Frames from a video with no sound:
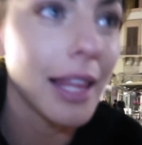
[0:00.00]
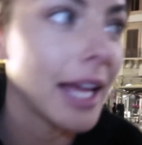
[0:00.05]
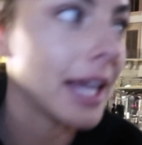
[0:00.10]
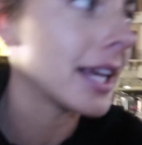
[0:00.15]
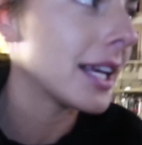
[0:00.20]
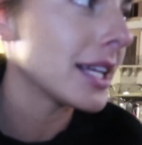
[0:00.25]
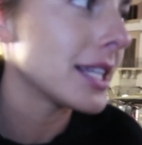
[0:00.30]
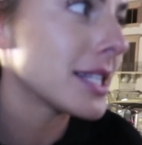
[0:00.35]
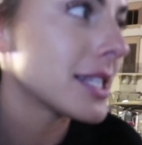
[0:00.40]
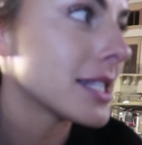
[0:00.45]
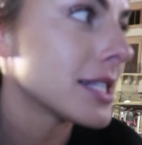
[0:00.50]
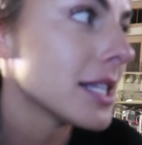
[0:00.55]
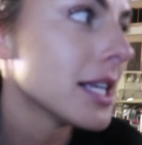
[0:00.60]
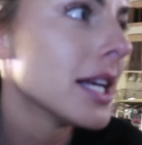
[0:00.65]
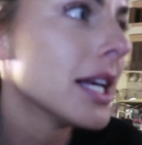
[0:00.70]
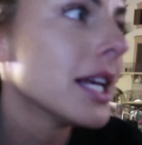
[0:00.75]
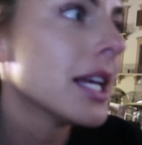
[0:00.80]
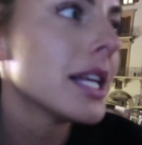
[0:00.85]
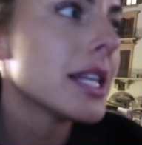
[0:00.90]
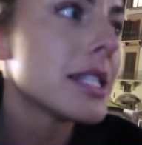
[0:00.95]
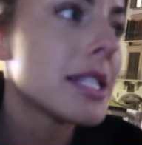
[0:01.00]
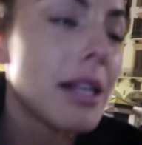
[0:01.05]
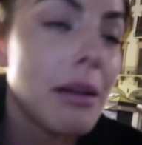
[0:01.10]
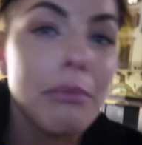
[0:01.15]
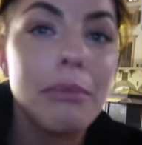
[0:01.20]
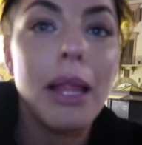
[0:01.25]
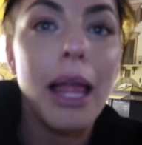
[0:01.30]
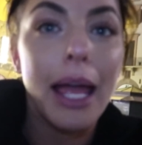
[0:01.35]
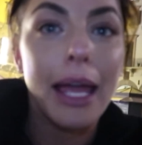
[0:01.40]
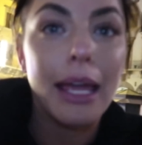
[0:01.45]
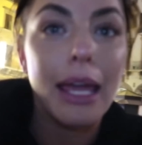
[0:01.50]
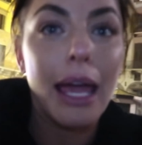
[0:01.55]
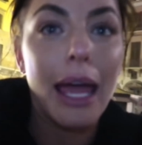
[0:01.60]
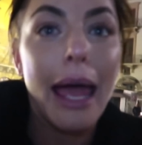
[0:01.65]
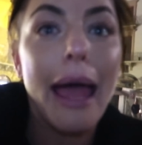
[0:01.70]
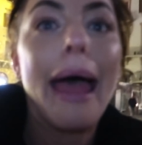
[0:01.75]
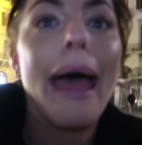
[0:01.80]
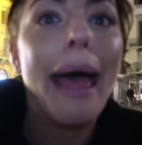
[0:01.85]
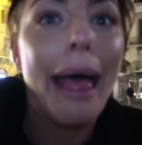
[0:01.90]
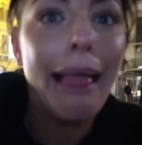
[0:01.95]
Like it's some like
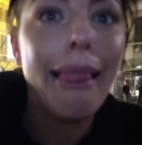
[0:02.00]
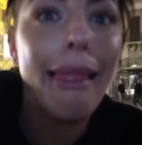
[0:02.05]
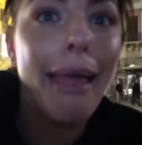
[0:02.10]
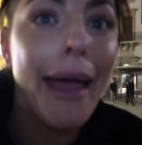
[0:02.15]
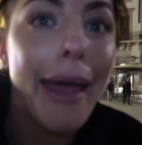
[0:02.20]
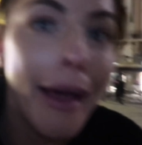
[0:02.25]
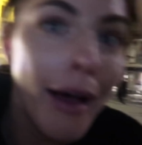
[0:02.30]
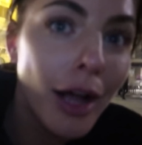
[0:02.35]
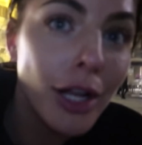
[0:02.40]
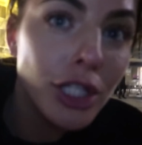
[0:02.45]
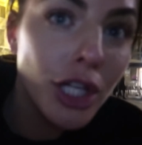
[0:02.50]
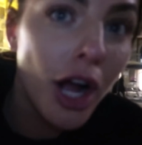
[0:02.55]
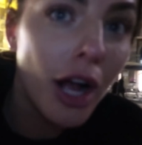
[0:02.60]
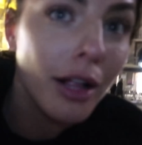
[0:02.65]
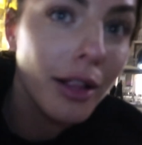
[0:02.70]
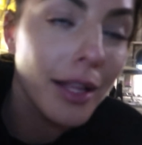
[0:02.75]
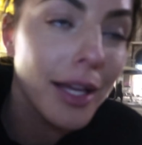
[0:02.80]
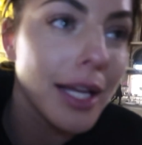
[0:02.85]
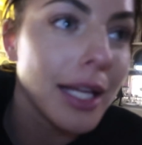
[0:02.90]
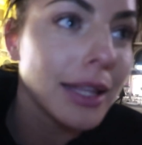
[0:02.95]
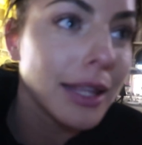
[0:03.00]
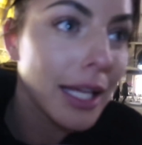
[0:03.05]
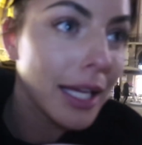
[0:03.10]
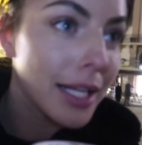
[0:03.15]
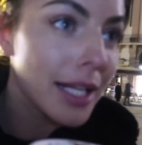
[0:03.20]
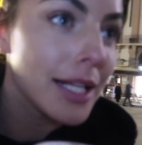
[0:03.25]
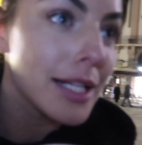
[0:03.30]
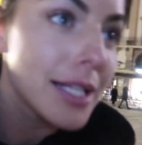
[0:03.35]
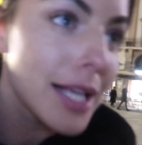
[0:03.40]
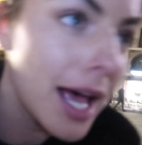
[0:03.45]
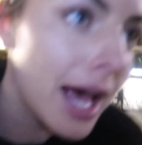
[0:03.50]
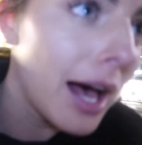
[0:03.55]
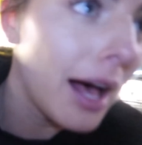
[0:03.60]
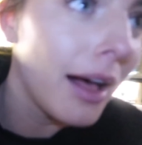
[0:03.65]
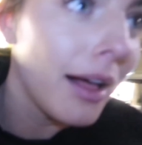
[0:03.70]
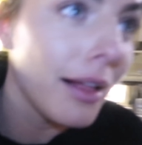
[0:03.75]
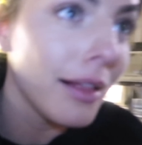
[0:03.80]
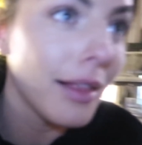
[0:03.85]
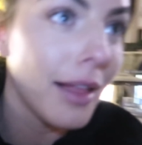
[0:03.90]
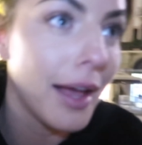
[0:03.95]
LA hot chocolate, thin as
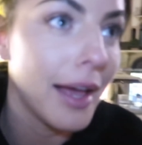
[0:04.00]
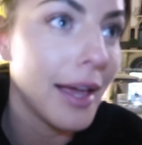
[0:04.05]
hell,